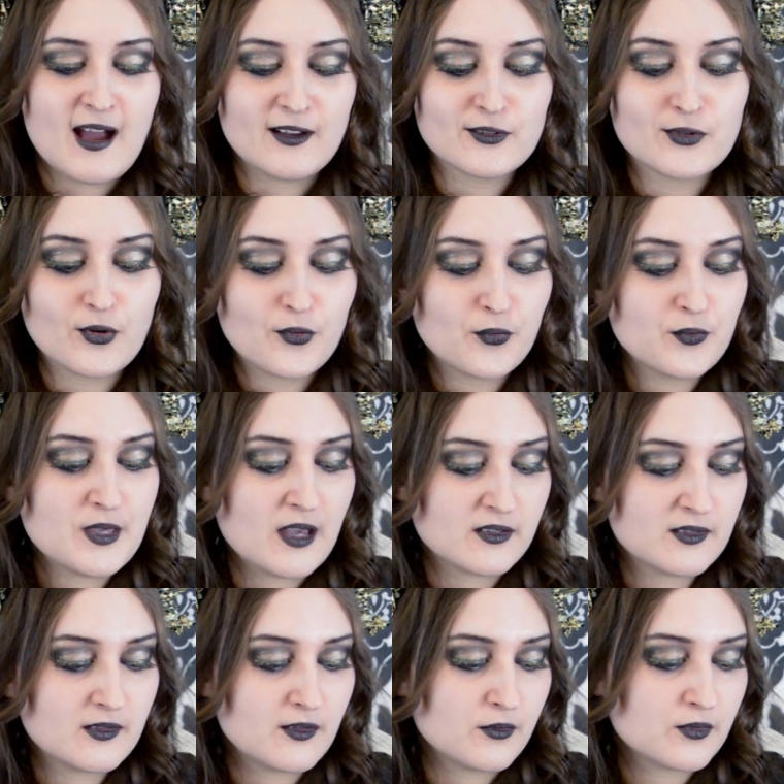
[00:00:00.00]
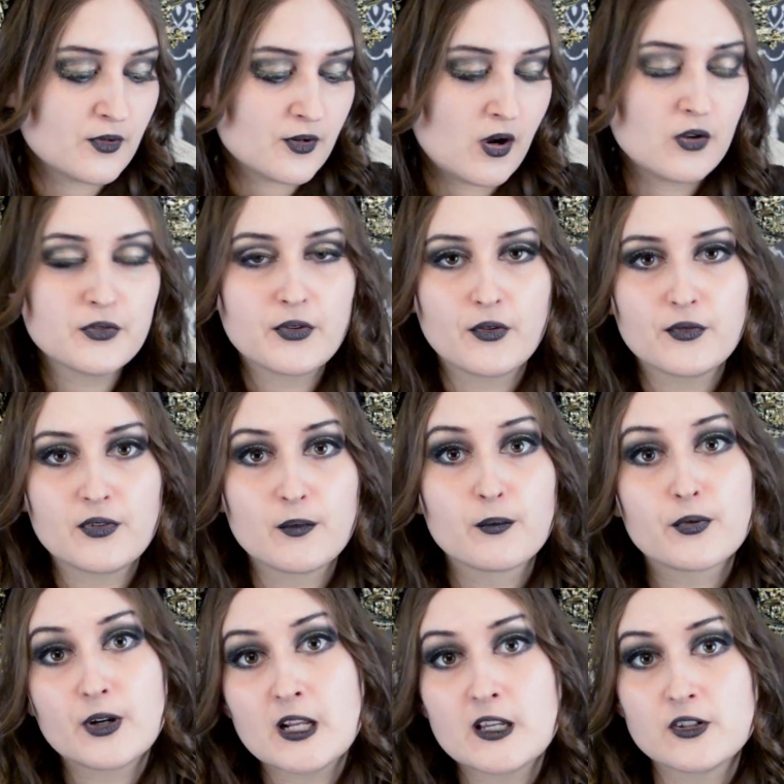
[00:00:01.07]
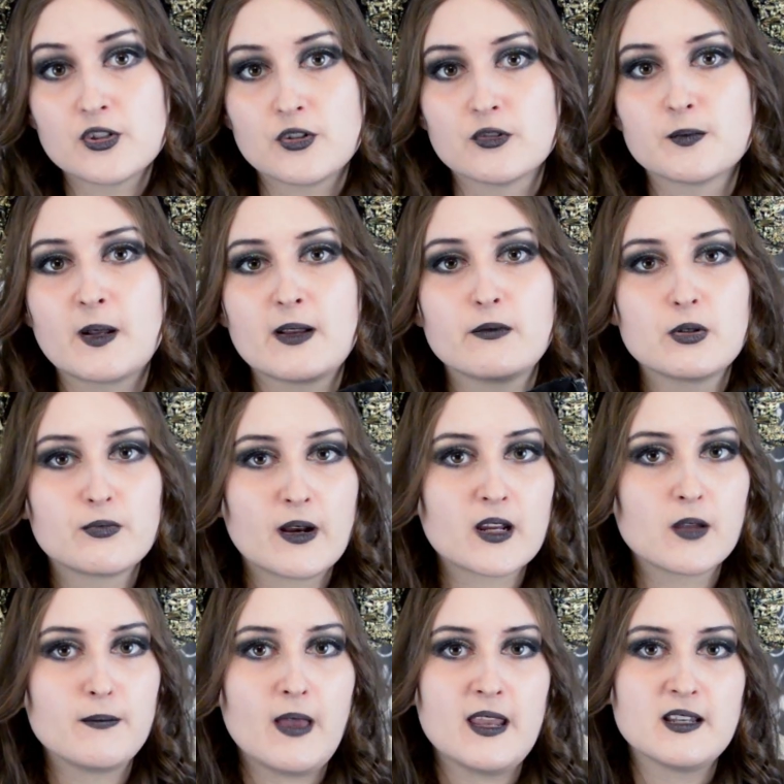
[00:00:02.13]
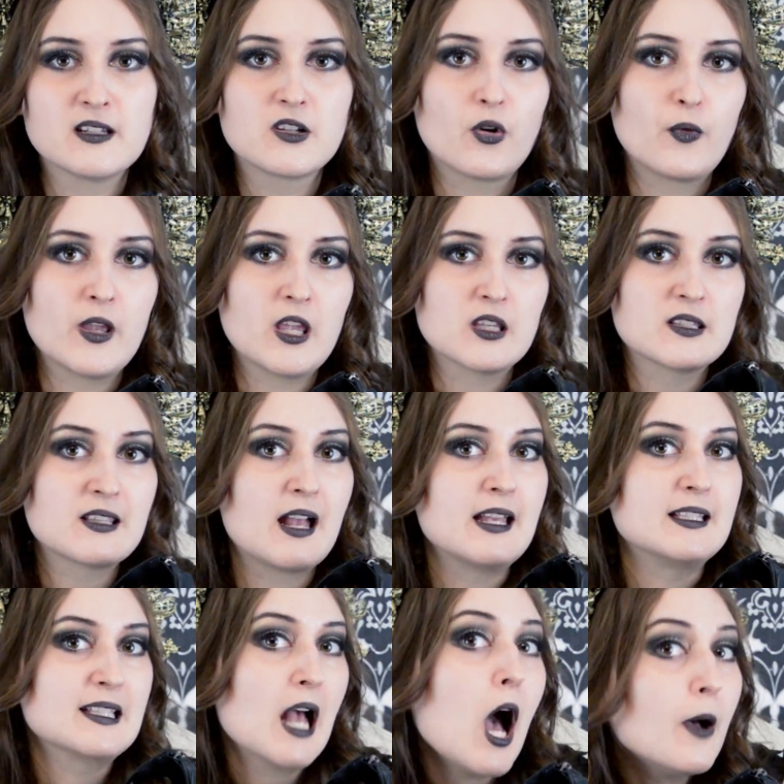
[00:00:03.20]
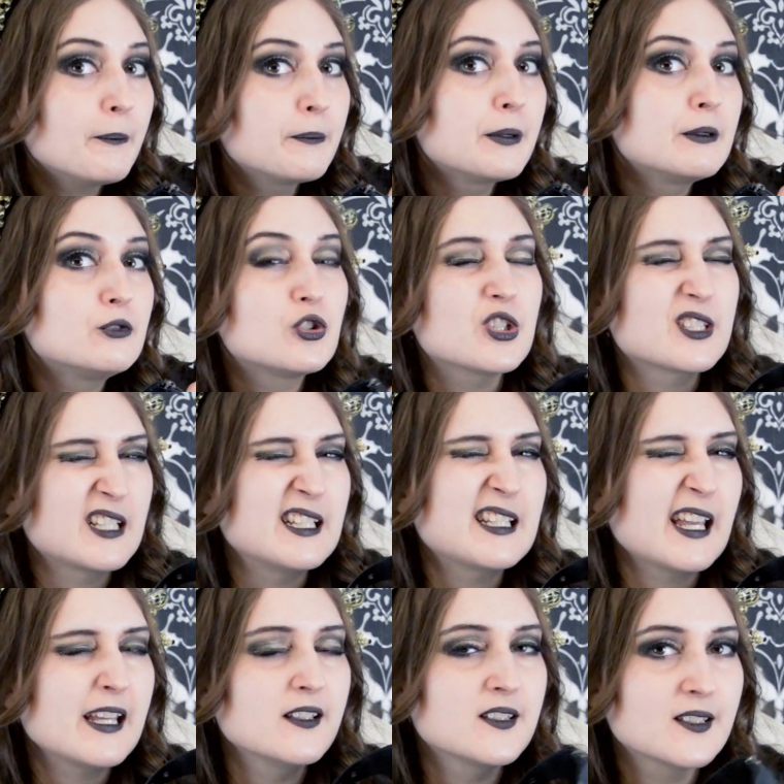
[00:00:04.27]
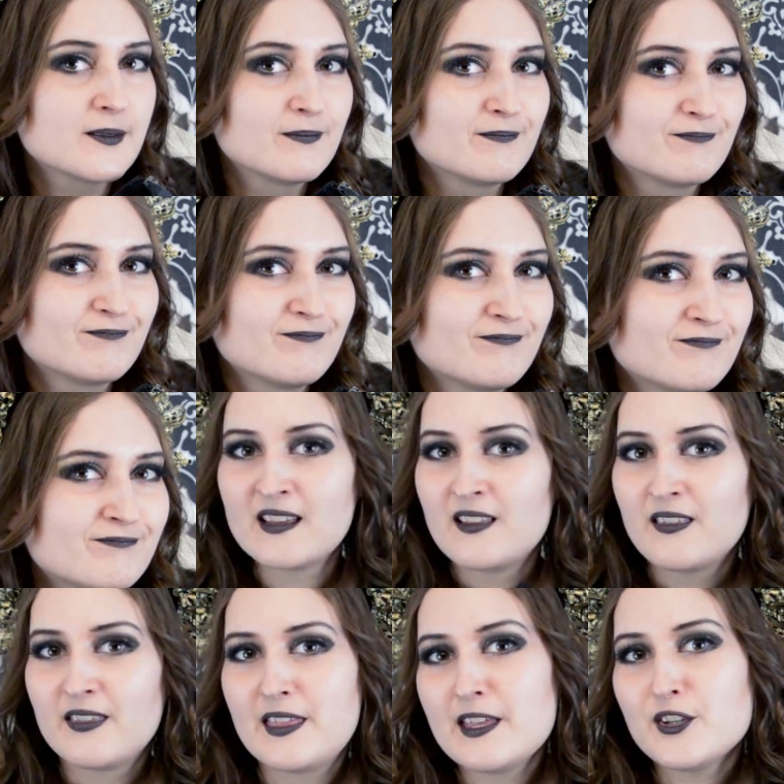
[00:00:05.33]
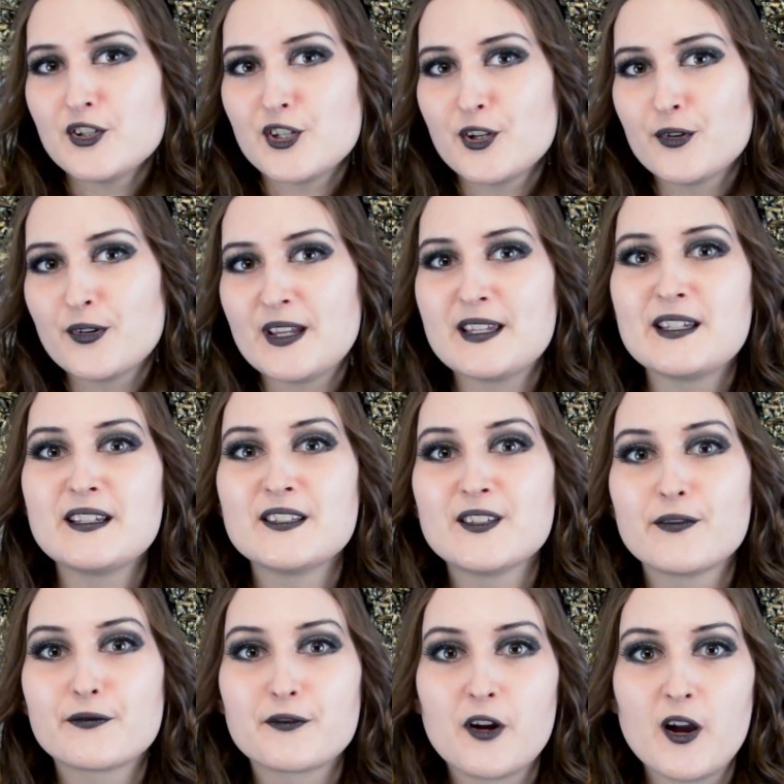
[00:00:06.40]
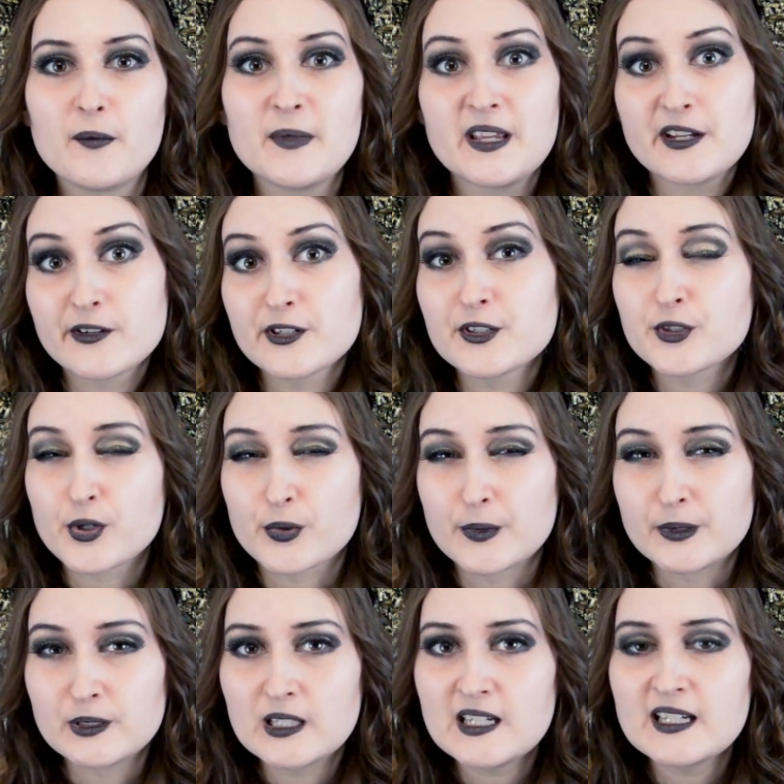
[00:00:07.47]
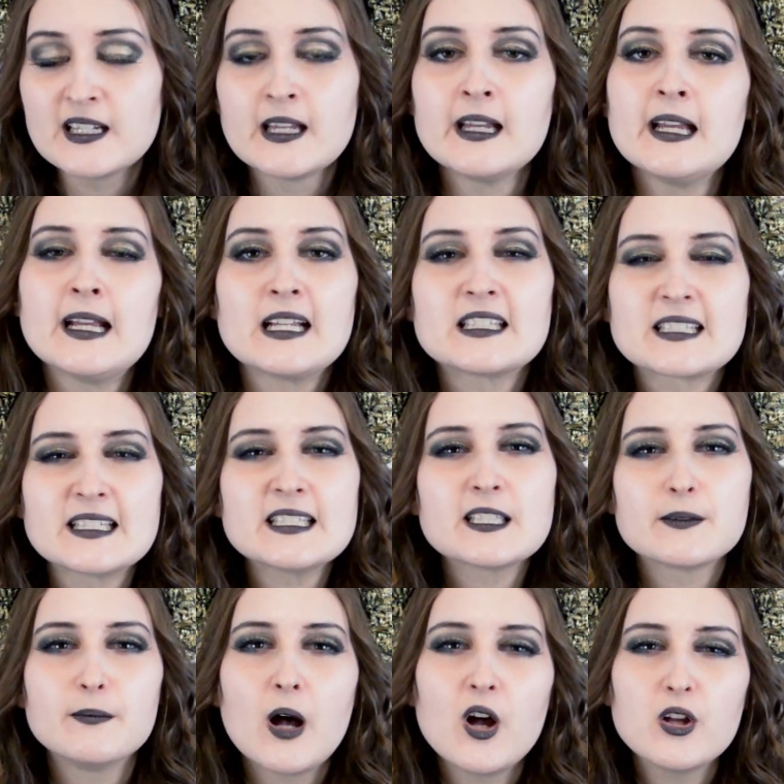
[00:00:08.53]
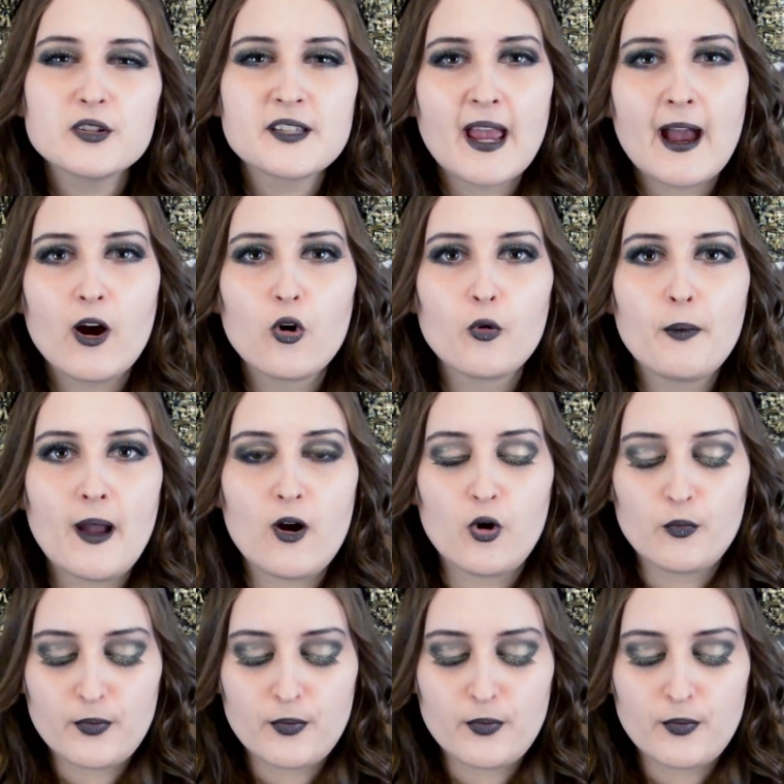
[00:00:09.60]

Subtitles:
So yes, those are also some pretty good shoes, but I would recommend going a size up just in case. This shoe is from Corolla. It's a small Taobao